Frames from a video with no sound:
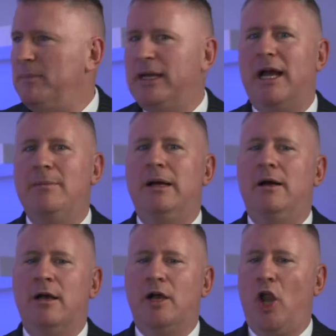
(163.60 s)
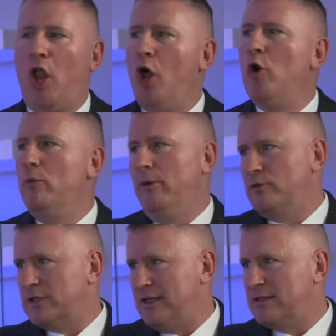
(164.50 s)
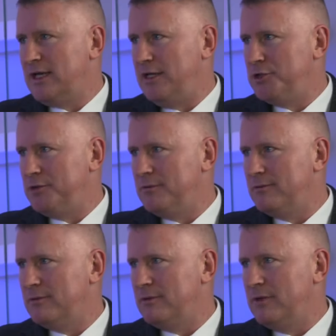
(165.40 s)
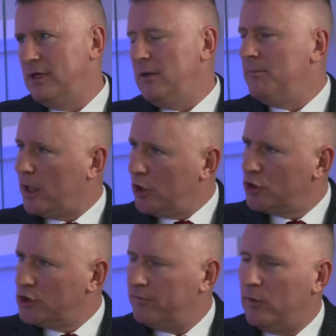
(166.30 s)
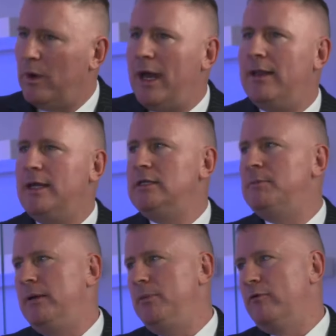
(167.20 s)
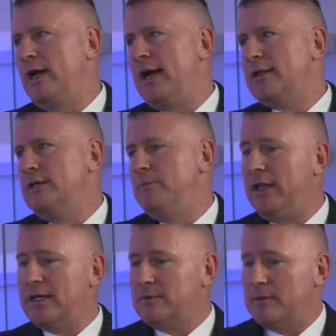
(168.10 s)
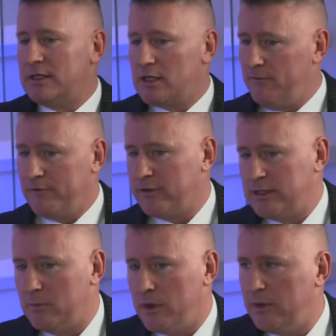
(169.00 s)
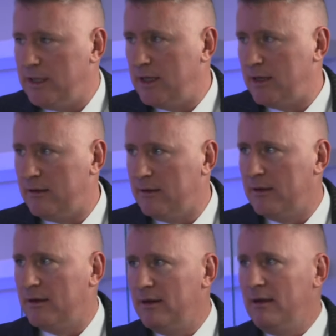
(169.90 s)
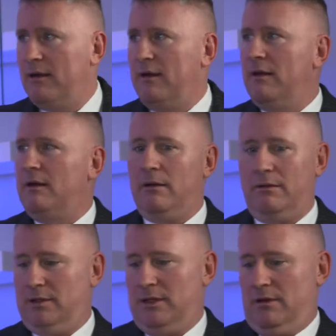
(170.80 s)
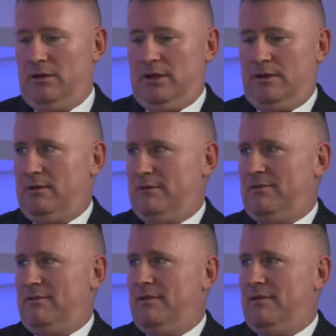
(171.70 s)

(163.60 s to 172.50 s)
It became a, a global sensation. Mm because of the way these people reacted. But that's that's half the reason why we did it. Yeah, to show to show them so what look, they, this is what they